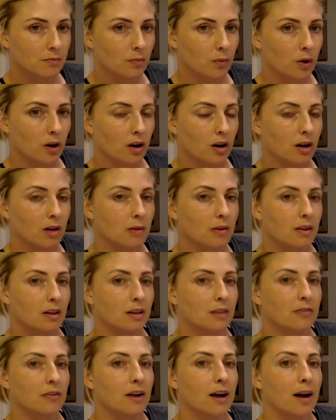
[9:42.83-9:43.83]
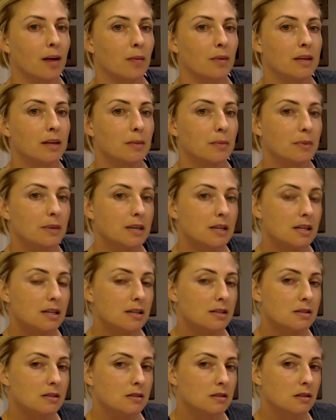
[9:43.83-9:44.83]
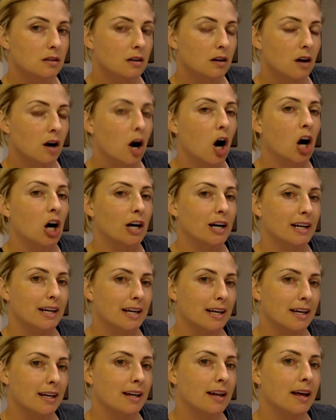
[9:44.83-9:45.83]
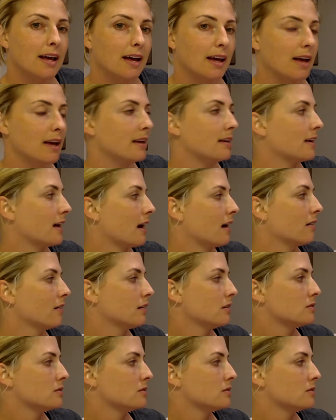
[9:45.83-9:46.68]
We are going to be looking for how many P's are in a gallon.